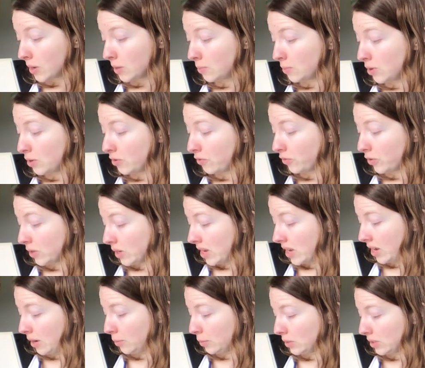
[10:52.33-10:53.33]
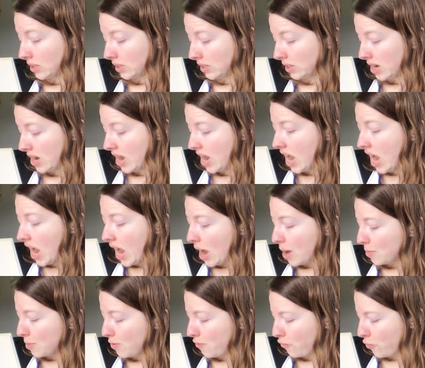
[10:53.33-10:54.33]
and beautiful names.
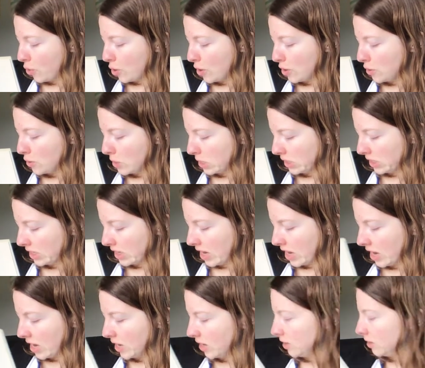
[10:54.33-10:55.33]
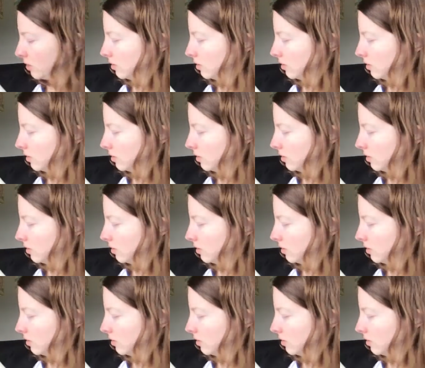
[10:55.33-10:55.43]
And before you could say,